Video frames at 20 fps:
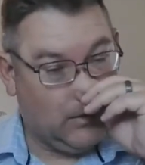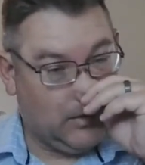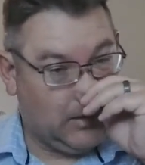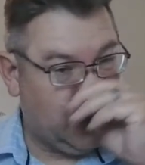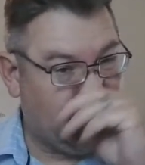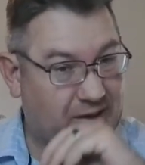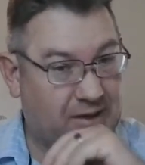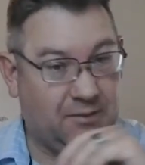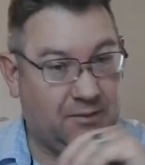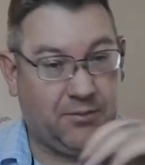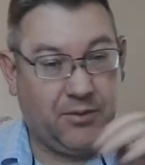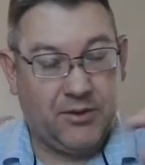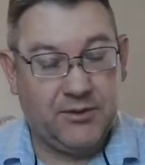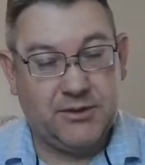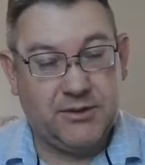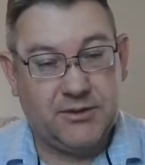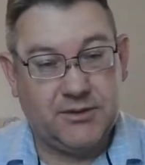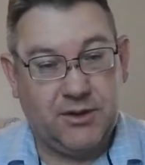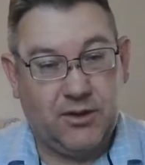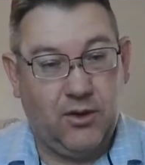and then
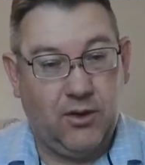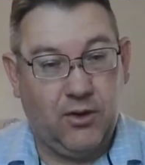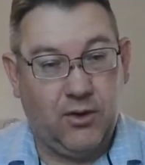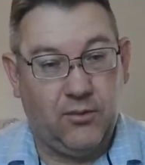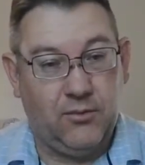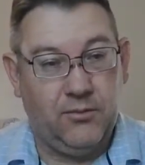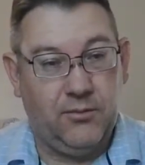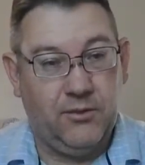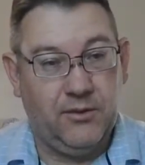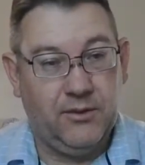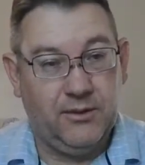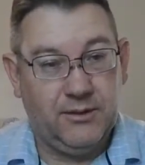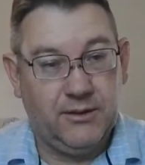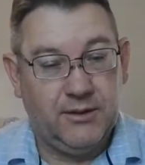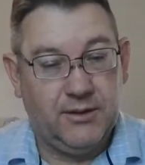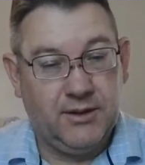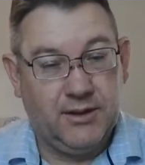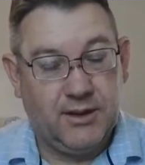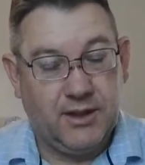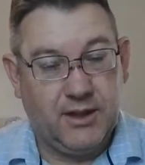purchased a home
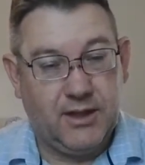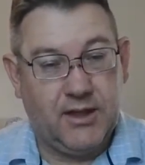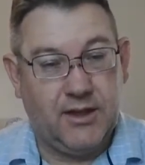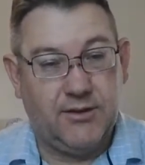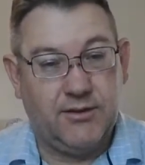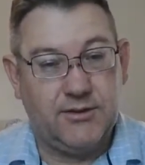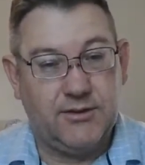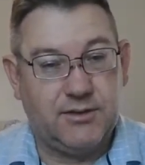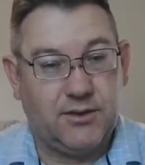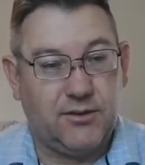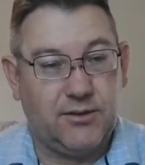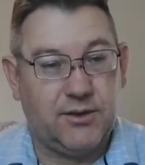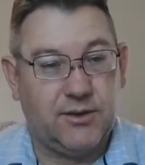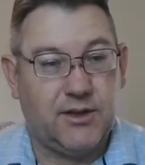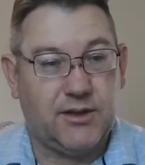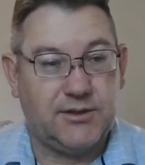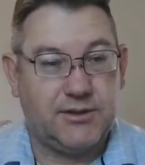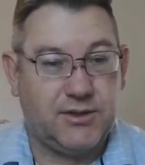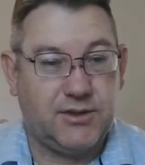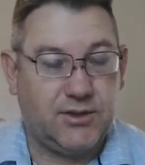in Arizona
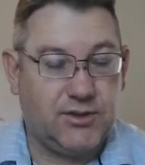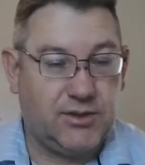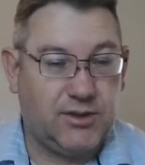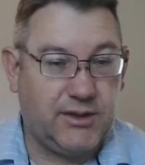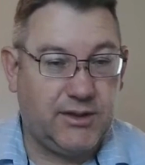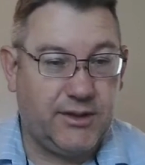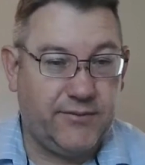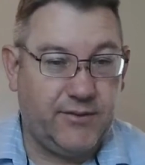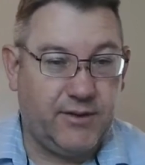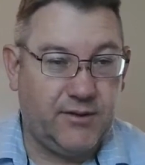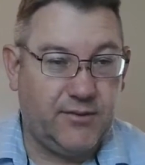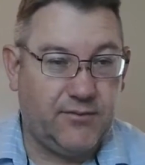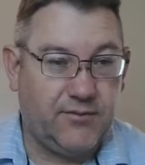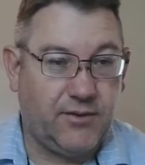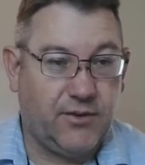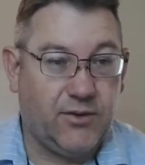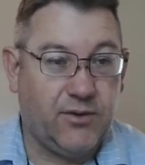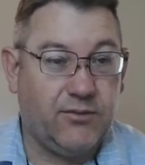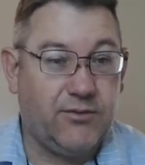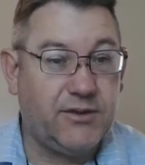that she could live in
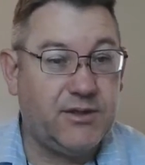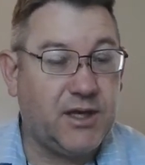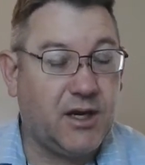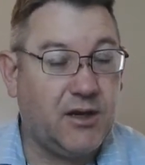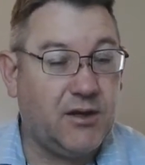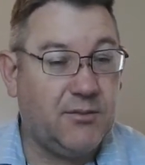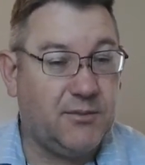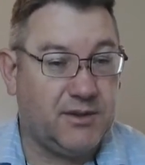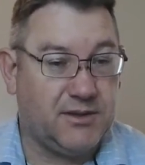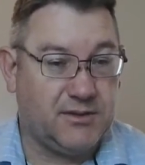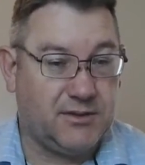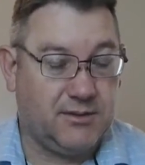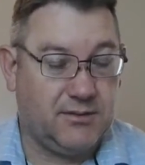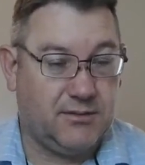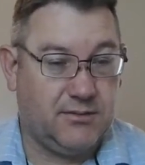for her retirement.